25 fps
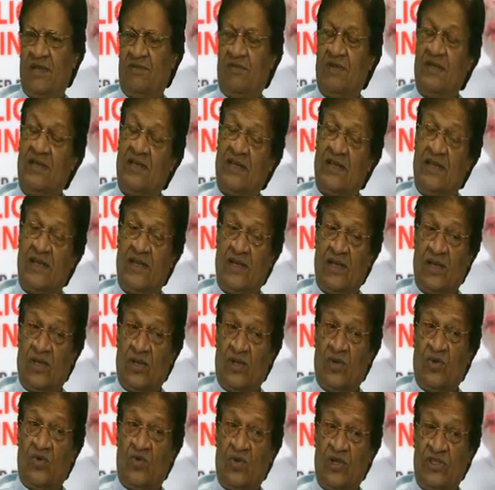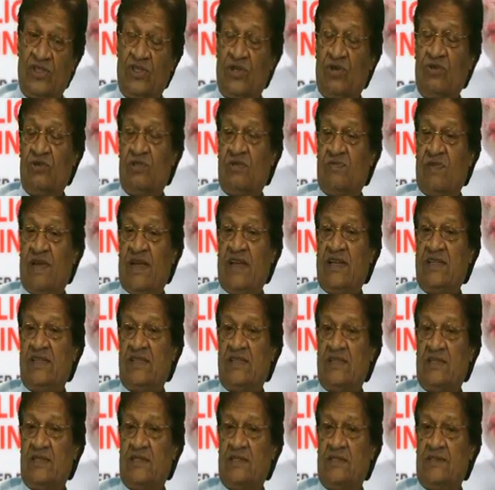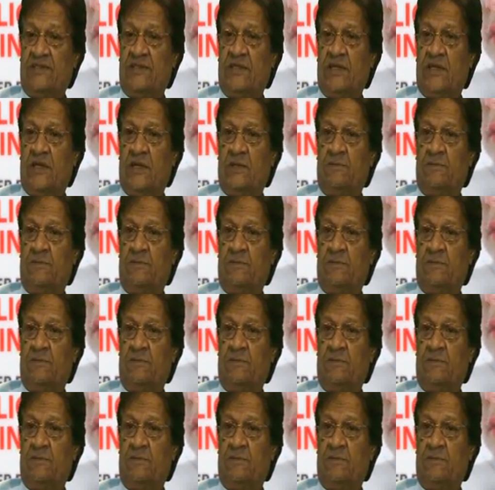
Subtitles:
But we chose medicine, and